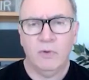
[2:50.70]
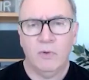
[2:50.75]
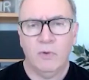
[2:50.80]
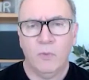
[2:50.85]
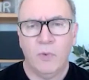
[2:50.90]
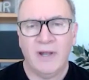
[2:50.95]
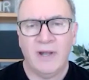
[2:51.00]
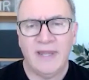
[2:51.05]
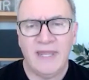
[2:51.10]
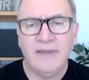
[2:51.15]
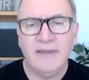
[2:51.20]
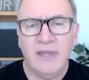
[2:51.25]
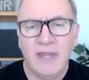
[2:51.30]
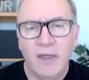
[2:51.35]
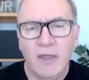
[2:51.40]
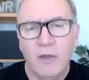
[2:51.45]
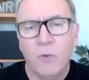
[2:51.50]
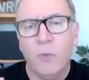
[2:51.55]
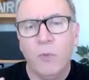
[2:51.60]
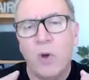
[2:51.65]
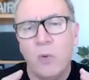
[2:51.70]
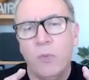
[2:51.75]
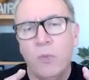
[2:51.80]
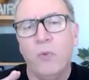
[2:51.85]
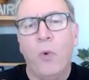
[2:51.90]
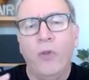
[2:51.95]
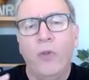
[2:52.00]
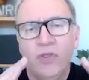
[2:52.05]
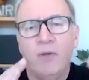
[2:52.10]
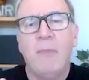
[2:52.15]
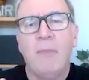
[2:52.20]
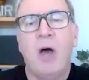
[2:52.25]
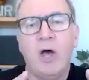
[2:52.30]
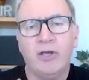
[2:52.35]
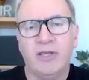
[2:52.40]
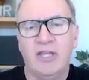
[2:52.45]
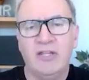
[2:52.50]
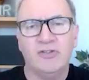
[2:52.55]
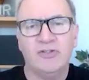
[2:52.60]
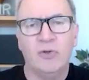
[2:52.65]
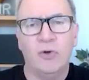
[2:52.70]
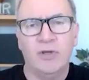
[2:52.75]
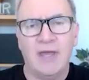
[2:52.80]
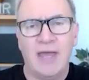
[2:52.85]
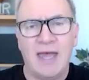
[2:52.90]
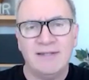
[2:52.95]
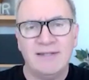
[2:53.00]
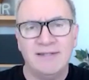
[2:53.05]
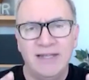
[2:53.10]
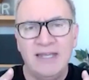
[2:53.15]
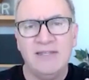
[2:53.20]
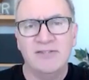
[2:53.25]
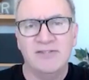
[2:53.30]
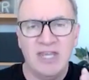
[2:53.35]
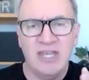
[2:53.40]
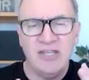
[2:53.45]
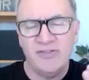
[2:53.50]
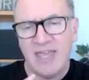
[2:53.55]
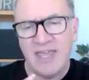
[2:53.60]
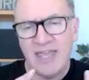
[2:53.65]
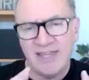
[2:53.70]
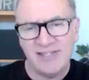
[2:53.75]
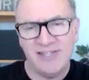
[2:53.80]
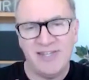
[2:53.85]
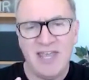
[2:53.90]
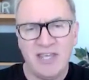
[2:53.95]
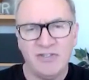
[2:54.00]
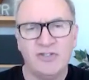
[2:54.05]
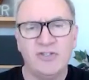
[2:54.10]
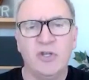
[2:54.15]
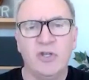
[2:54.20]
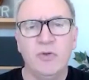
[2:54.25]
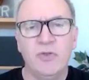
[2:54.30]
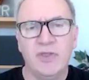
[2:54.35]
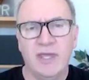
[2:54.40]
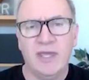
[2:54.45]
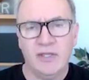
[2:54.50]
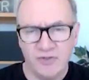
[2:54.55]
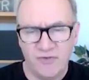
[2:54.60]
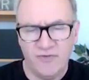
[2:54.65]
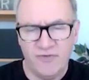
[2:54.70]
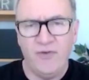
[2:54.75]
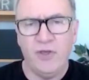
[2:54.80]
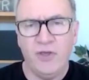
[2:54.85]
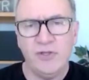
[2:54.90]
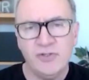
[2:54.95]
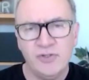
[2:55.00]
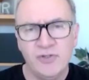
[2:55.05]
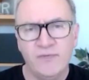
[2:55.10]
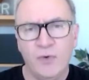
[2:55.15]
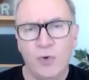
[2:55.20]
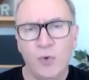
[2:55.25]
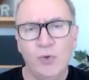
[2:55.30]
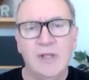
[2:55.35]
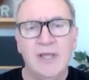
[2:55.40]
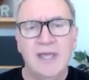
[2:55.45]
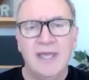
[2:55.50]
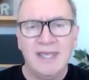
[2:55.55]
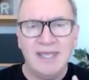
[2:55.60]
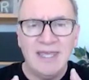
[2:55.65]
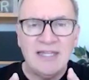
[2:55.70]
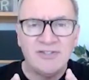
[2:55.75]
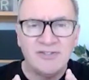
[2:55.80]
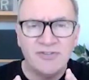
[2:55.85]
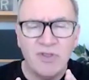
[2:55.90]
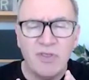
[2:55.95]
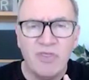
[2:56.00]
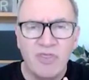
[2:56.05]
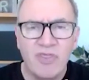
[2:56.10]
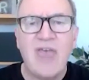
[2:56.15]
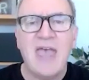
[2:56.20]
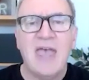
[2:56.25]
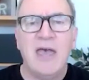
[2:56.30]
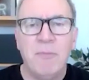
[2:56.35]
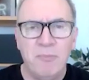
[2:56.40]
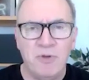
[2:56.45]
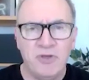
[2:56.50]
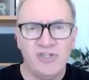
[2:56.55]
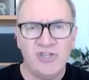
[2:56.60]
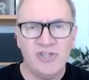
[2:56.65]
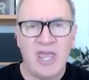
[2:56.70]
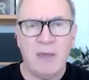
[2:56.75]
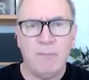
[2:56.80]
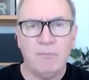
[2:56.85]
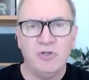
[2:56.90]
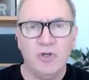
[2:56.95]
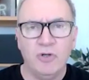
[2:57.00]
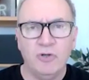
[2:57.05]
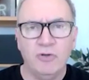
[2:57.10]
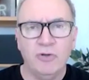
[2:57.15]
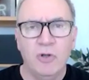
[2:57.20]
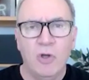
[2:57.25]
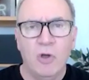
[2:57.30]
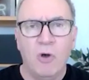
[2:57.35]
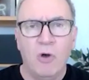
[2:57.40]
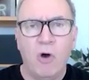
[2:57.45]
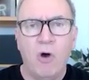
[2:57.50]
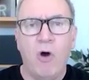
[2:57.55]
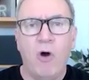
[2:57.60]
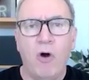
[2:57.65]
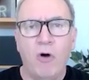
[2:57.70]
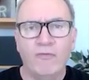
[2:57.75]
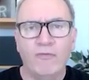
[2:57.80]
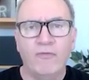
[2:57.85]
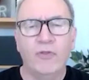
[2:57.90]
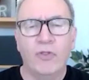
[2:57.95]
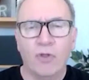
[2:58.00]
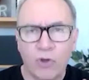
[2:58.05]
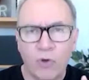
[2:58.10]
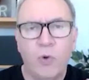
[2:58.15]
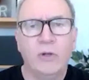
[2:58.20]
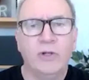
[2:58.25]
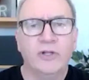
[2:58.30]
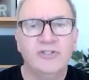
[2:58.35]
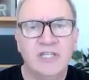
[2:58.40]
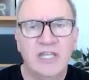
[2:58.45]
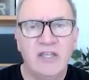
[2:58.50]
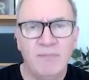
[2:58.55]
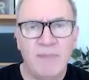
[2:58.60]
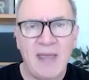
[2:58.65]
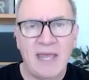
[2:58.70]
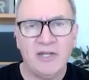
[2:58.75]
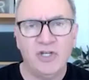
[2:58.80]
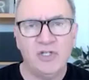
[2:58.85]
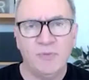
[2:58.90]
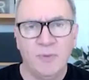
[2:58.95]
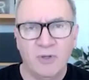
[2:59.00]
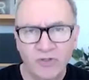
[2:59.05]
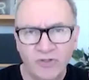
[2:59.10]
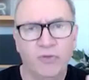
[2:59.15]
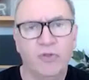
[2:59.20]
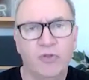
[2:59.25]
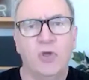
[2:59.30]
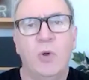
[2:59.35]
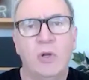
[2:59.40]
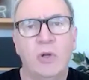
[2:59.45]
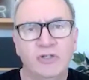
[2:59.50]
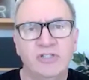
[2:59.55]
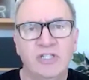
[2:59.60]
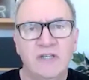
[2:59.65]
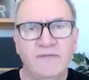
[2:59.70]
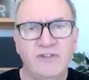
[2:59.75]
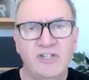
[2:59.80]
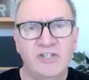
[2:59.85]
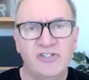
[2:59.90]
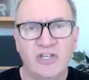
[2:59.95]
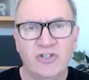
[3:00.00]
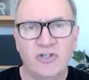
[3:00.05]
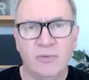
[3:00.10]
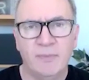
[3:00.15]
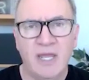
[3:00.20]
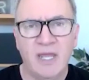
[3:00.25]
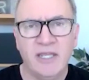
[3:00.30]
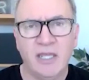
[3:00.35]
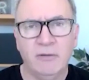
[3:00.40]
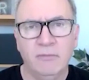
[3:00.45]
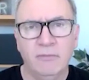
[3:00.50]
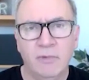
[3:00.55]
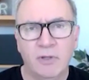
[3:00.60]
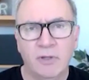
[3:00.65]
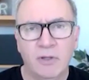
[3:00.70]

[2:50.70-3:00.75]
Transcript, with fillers: Well, what the markets look at is they assess two things. First of all, it's their perception of the quality of management and the quality of decision-making.